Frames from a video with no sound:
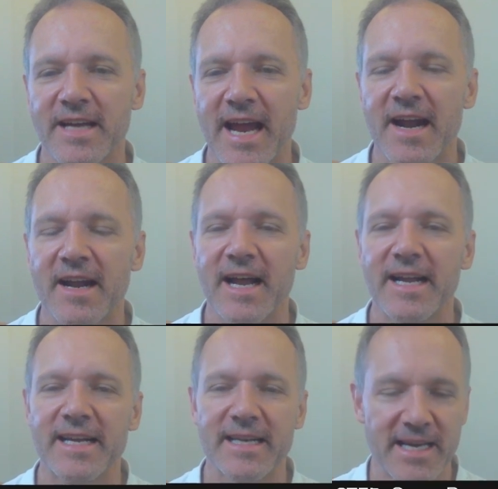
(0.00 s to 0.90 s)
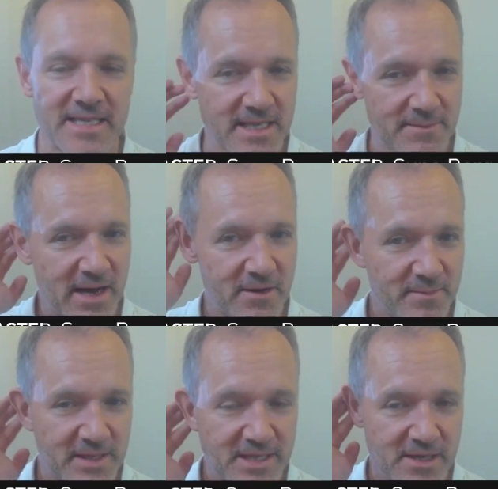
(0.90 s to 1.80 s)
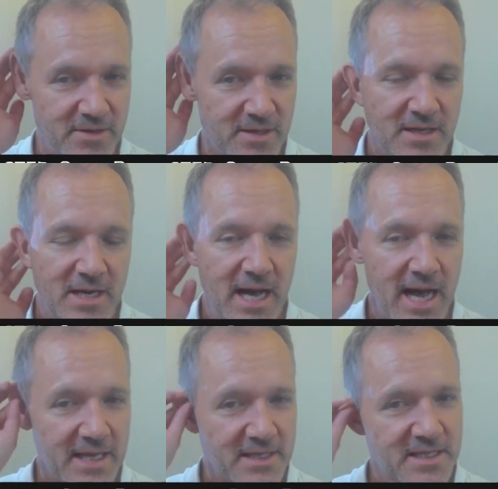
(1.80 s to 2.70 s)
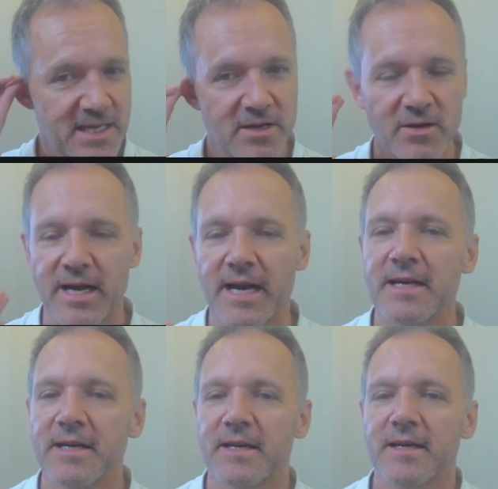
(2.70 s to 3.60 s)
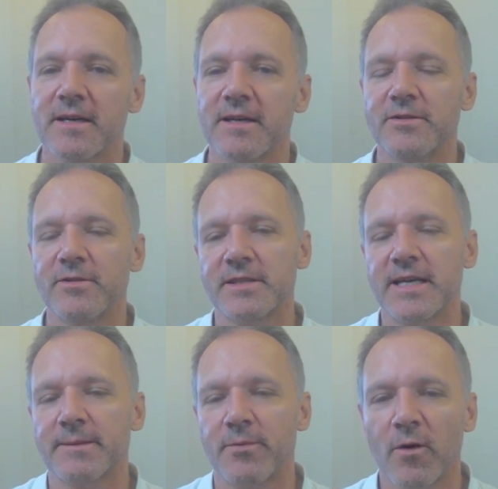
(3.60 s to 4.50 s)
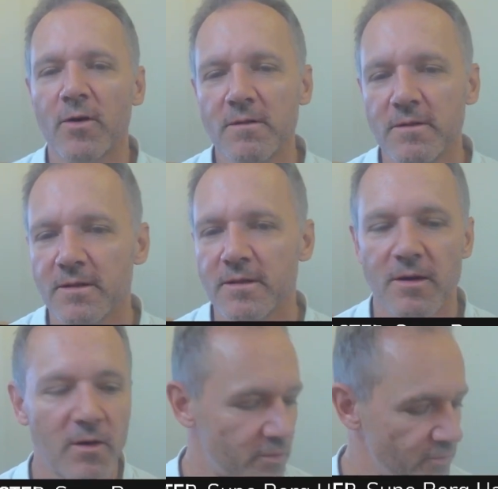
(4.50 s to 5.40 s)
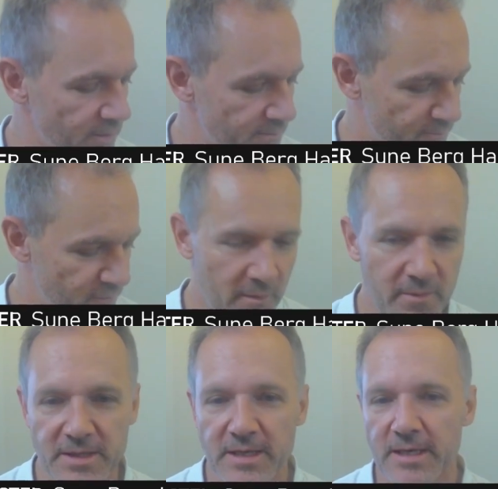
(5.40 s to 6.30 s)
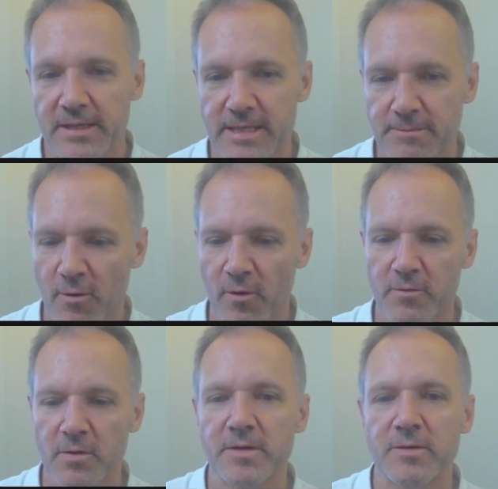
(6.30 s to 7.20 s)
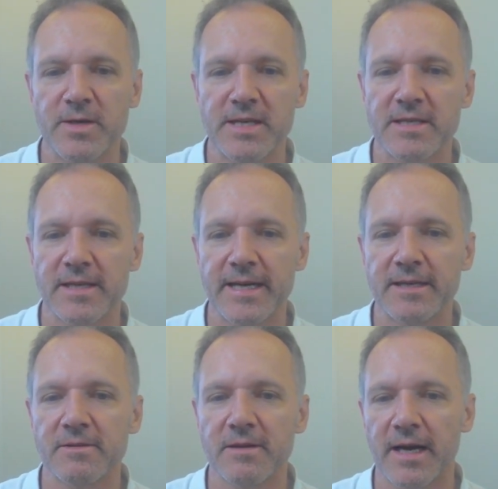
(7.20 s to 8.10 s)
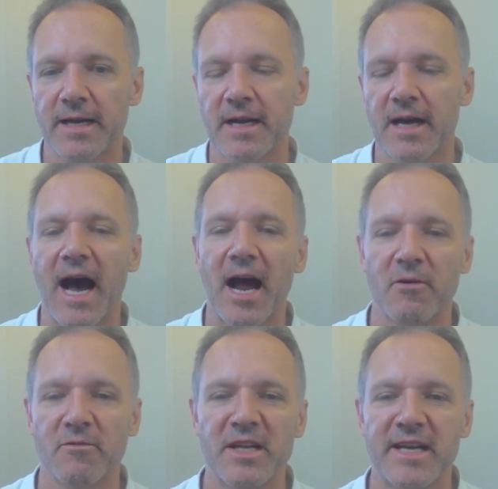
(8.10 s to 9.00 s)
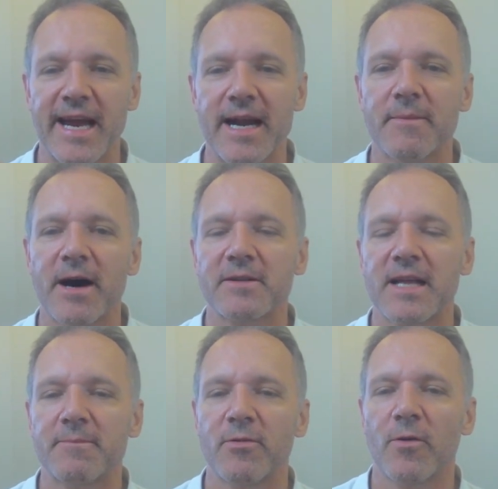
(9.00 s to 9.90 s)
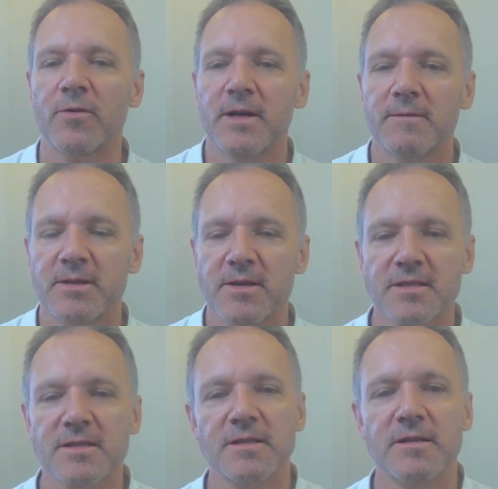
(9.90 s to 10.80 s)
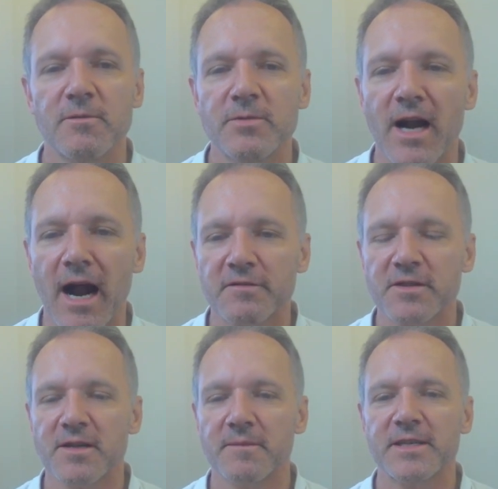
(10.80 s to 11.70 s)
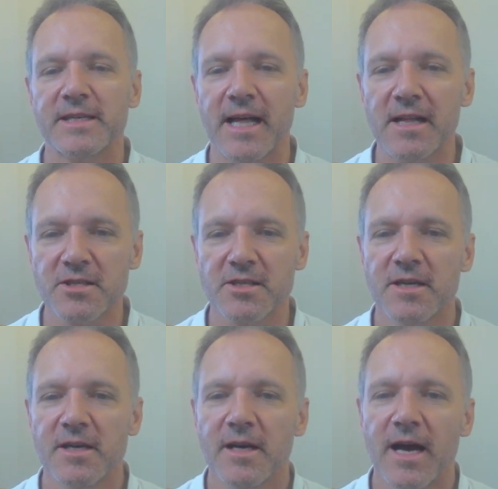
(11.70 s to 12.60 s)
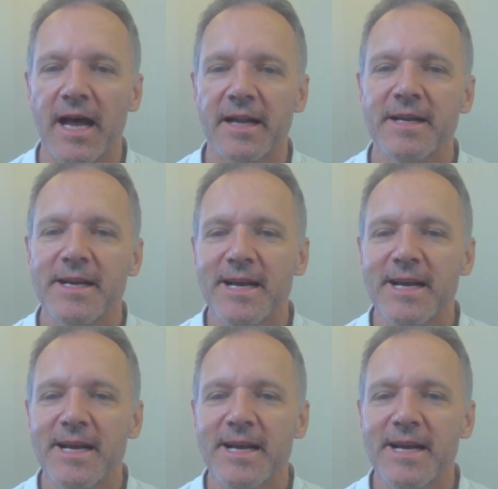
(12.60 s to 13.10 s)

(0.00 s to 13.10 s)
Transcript: care a little less about material and say, okay, you can take a pawn, or you can probably, this pawn will be weak later and I don't really care about that pawn because we are after something else. And